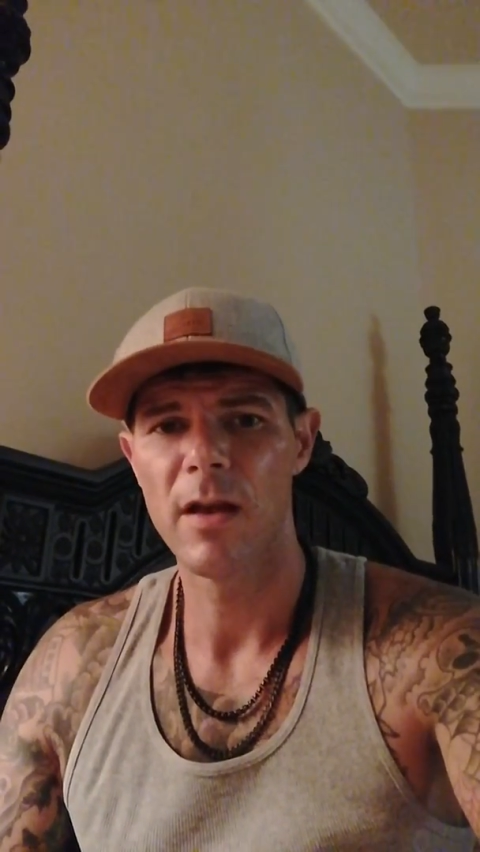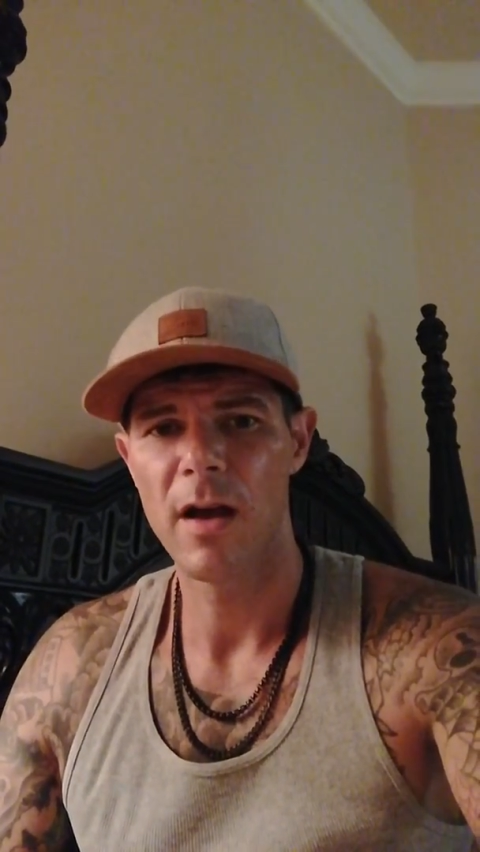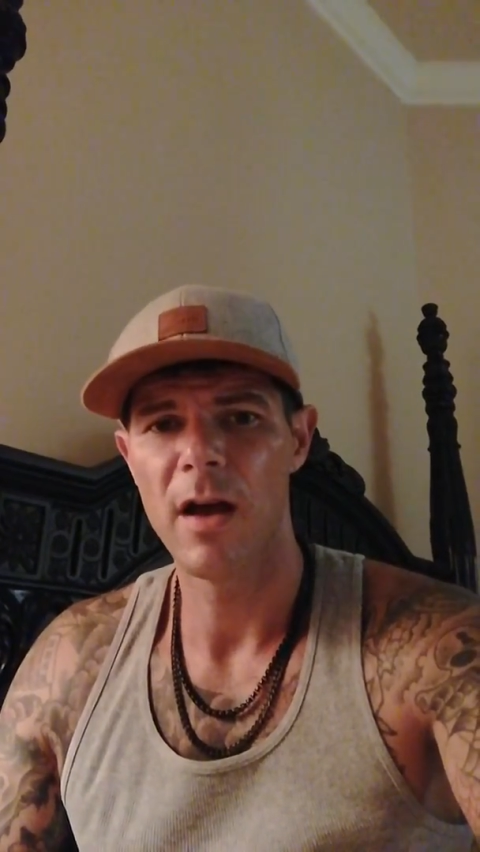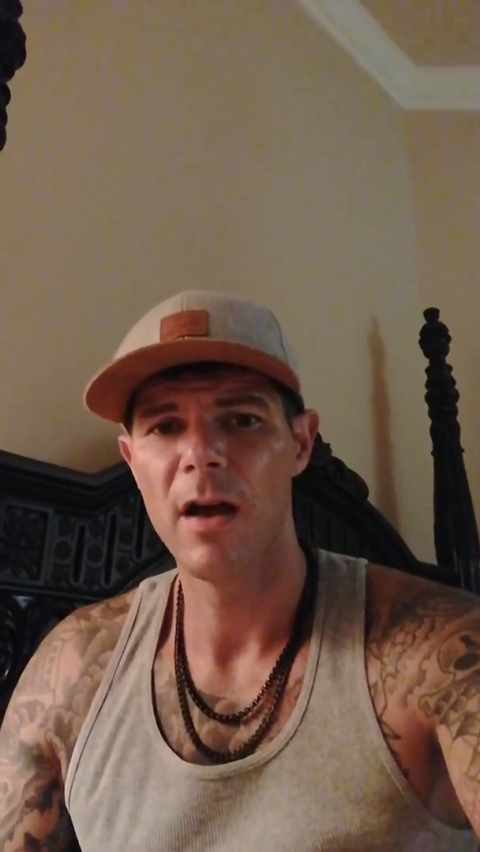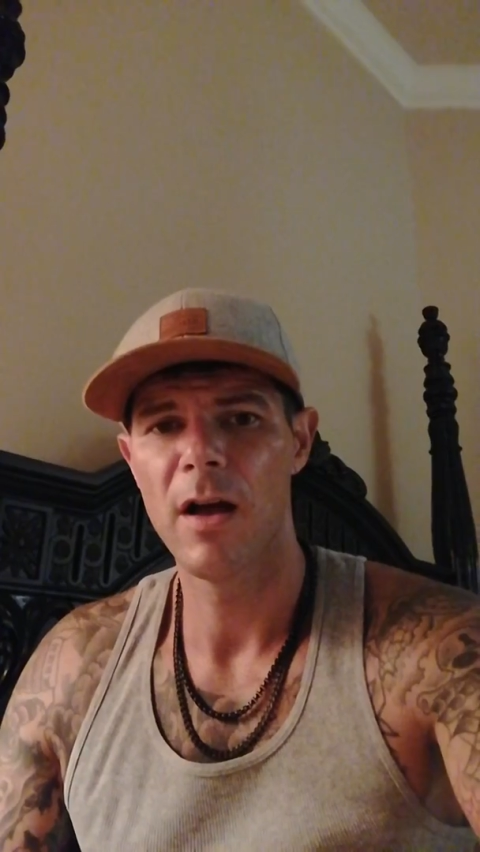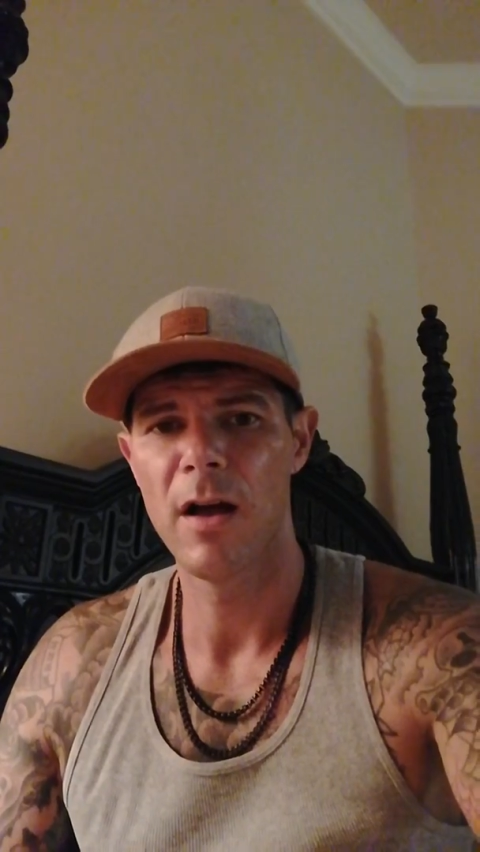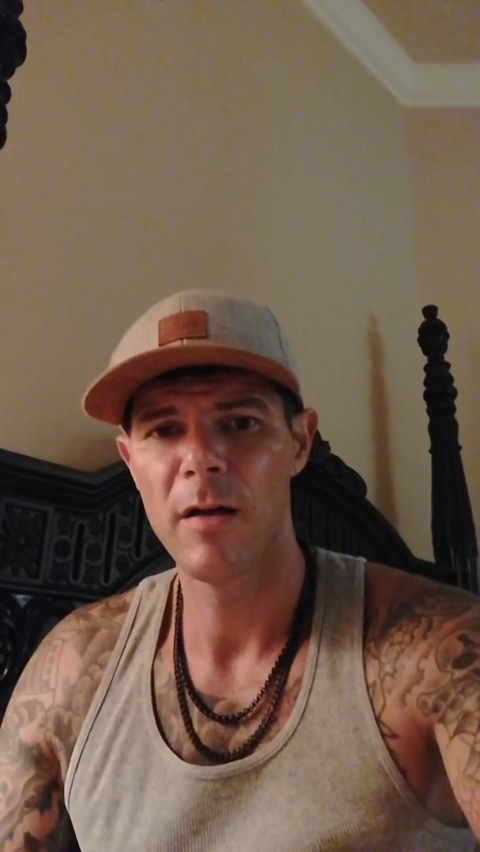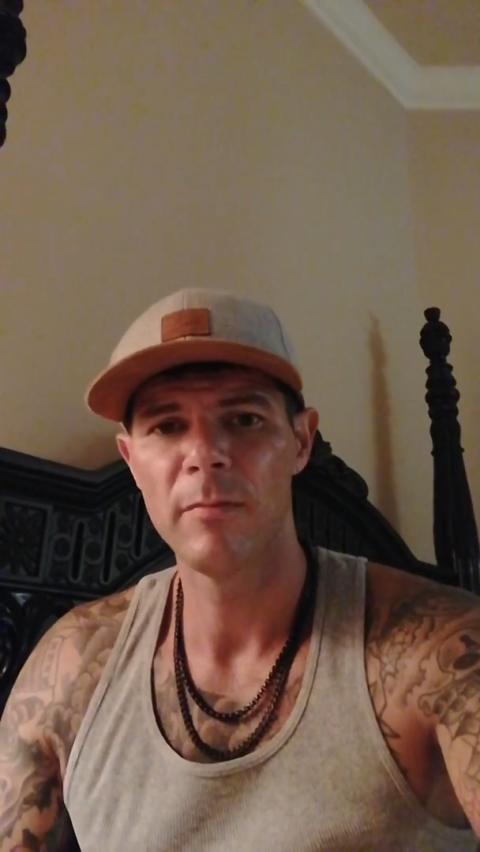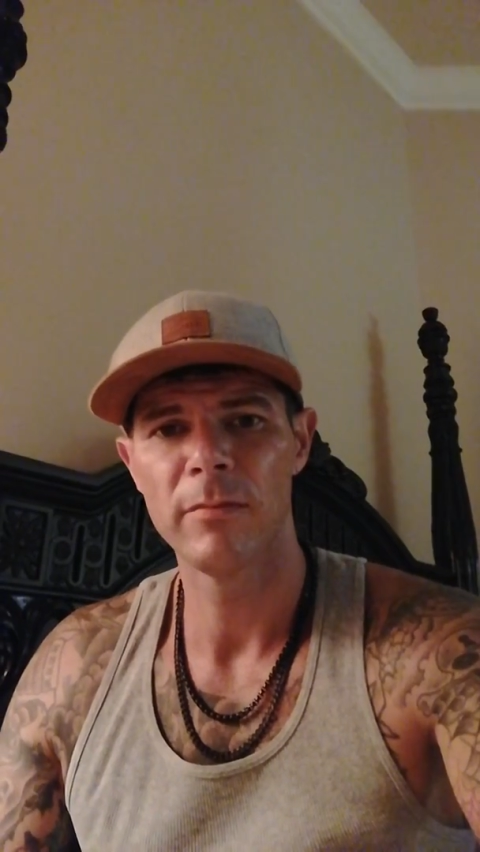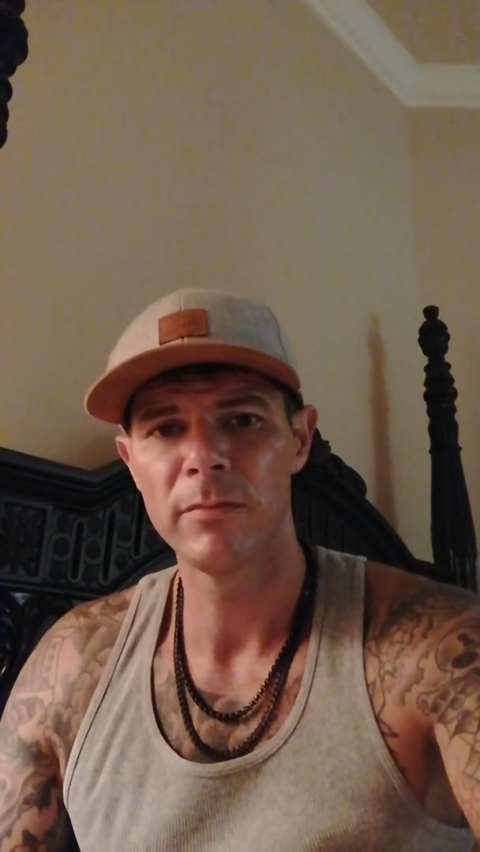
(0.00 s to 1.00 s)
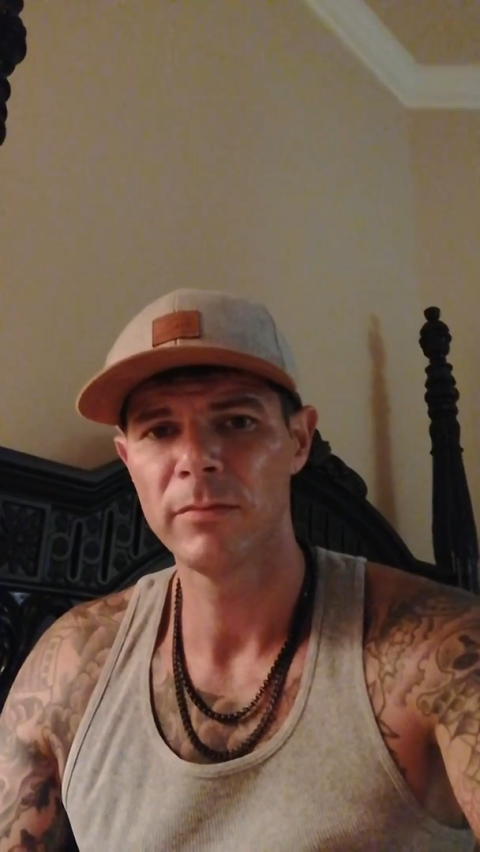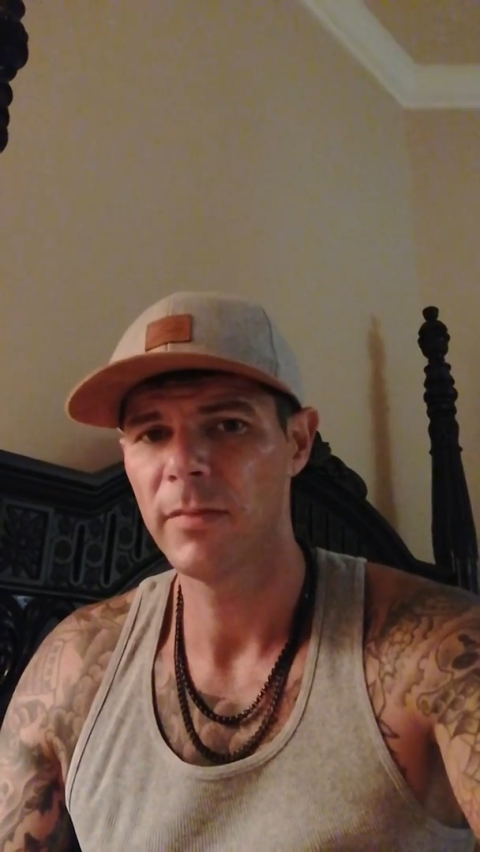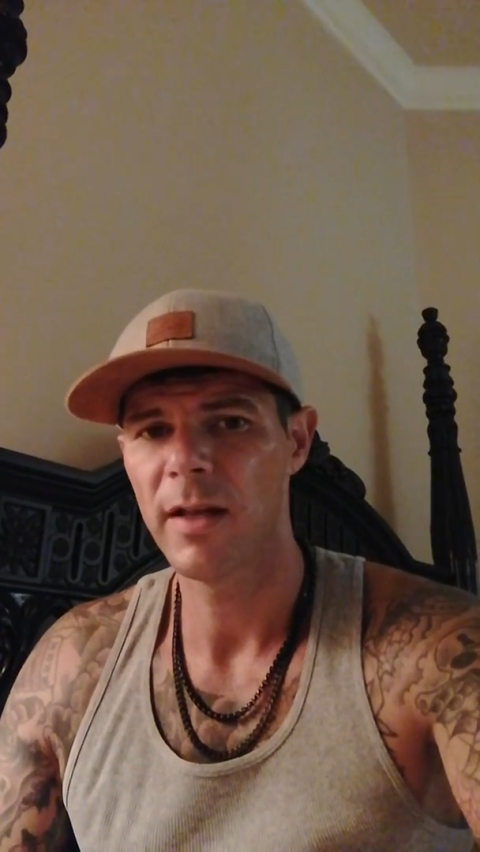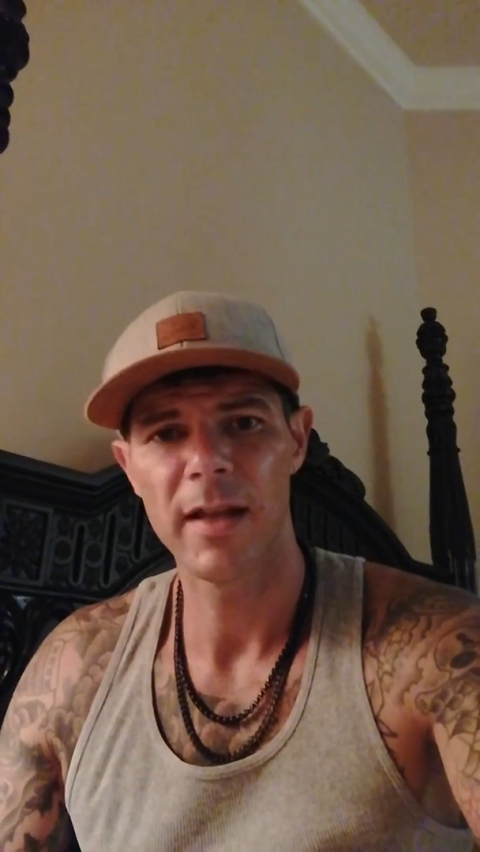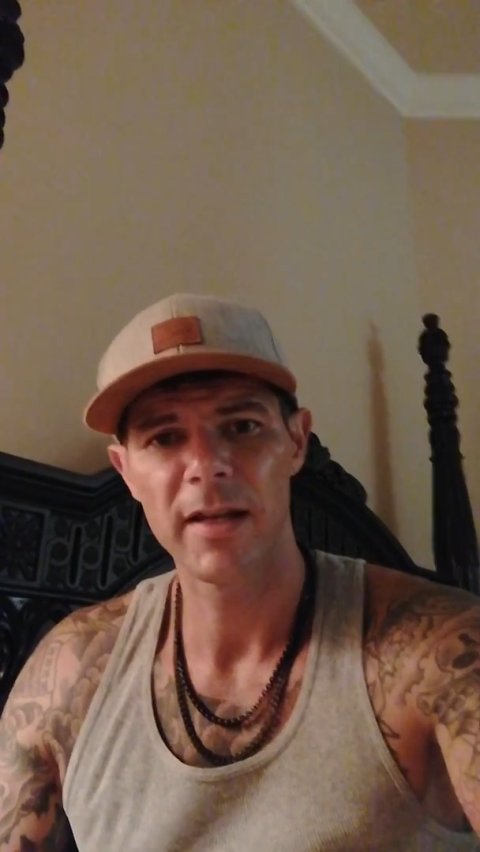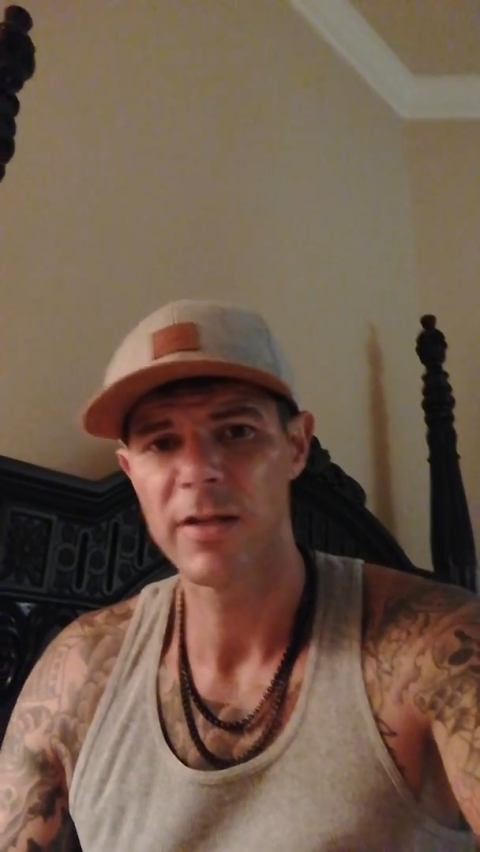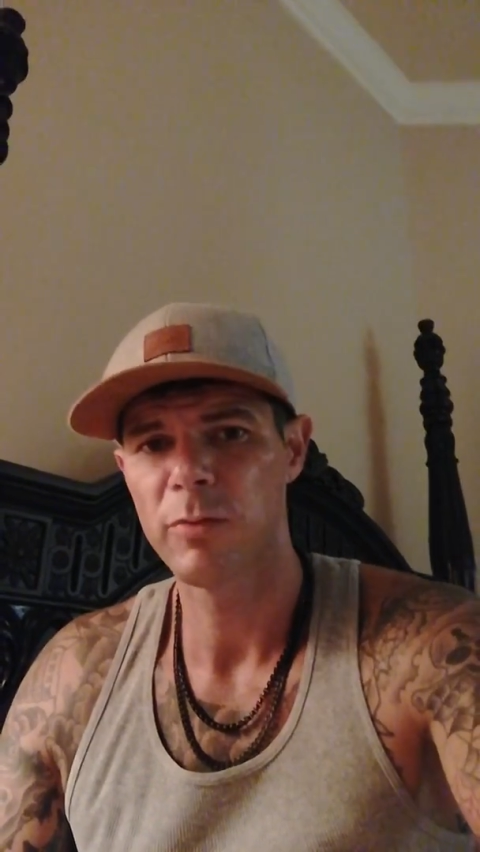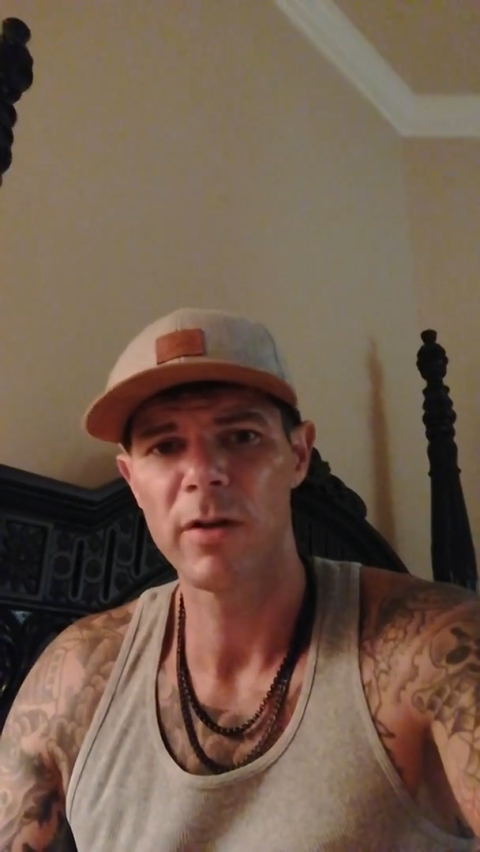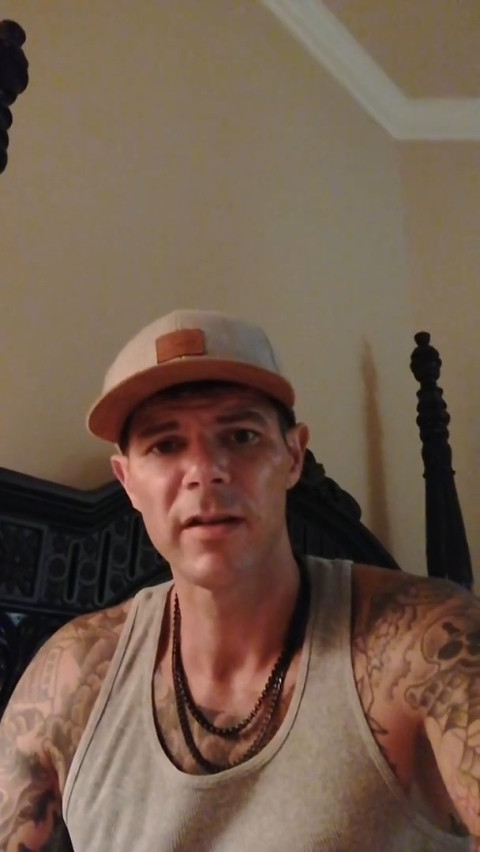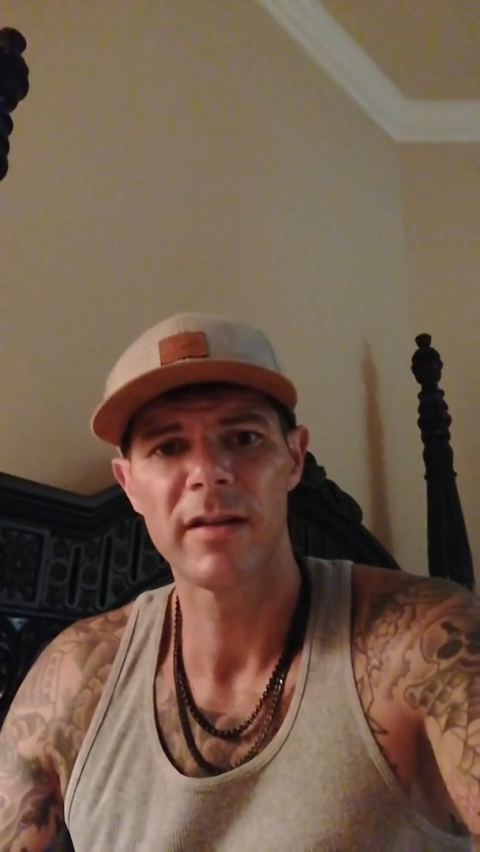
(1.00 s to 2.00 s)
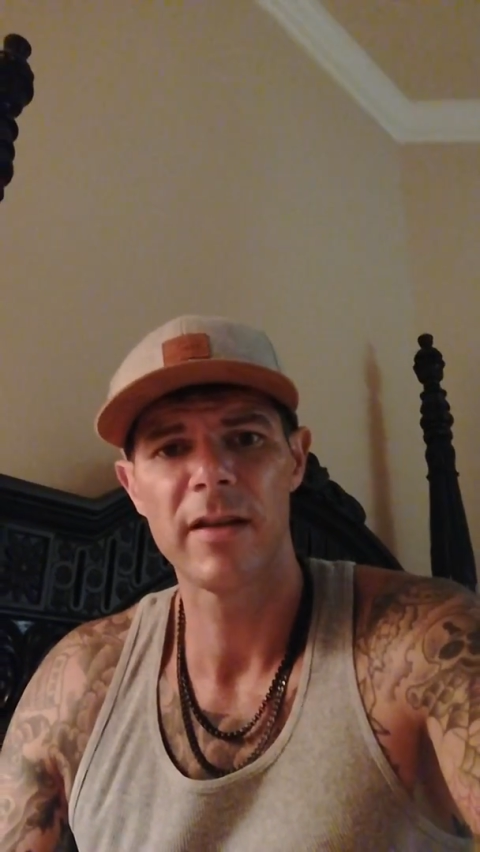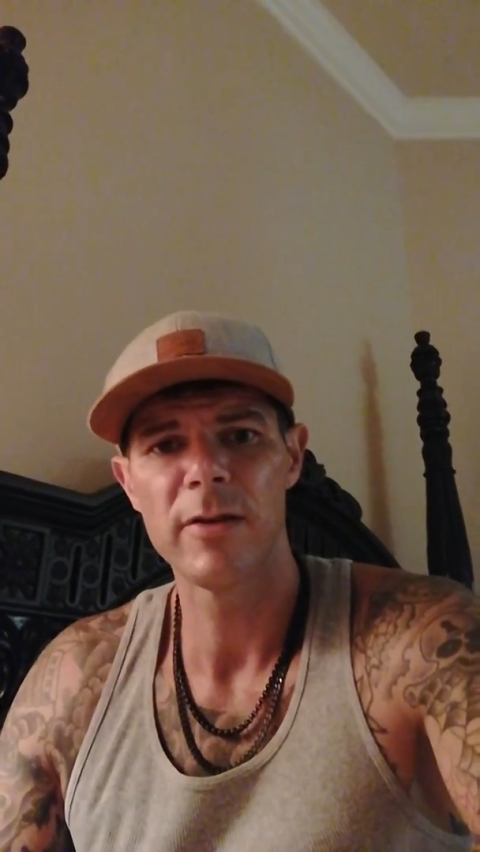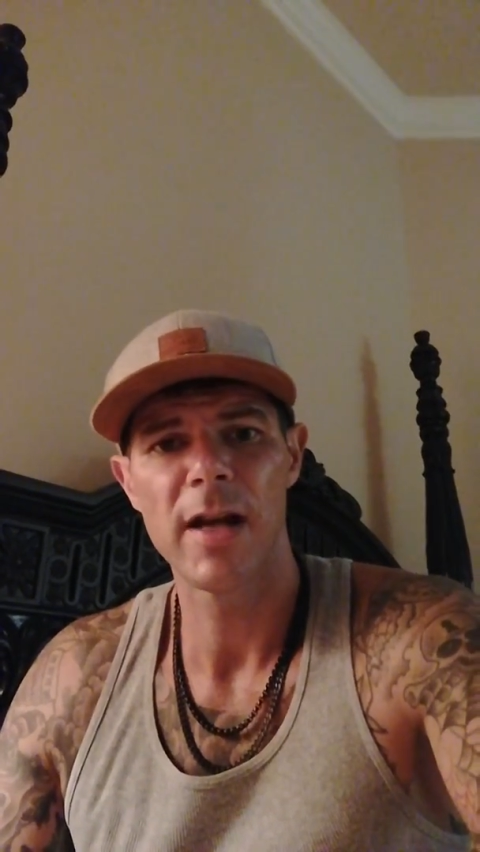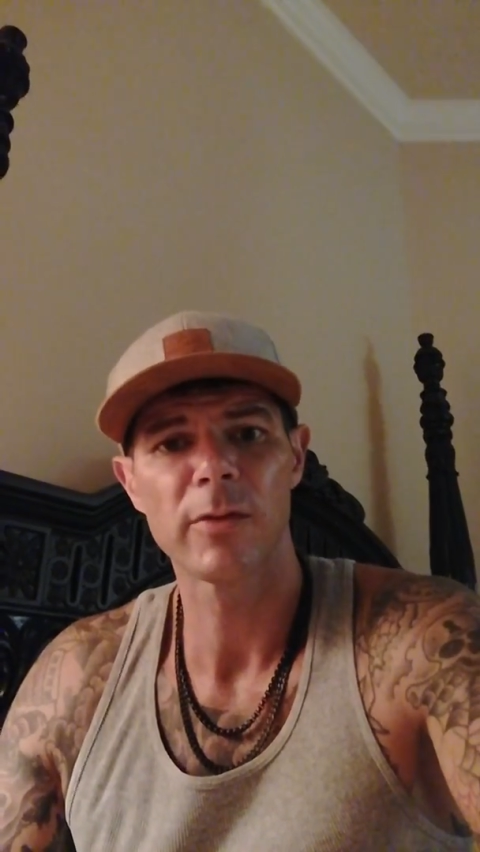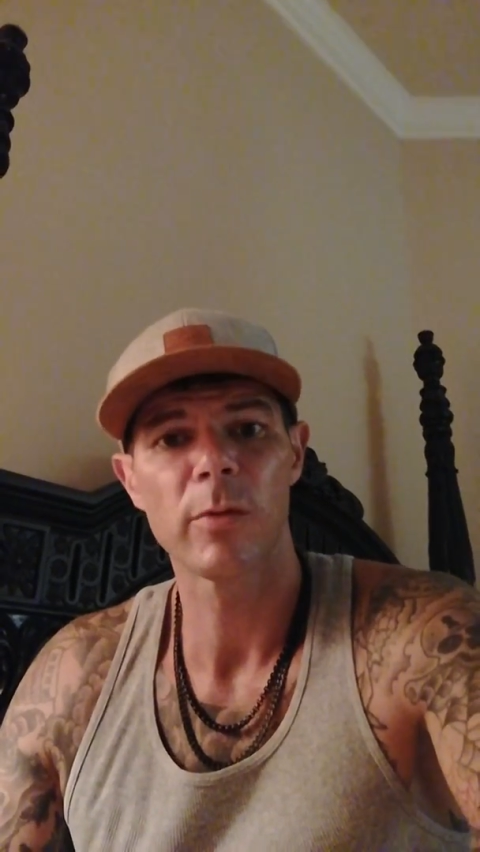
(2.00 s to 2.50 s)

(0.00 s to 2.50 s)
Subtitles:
And I just wanted to tell you guys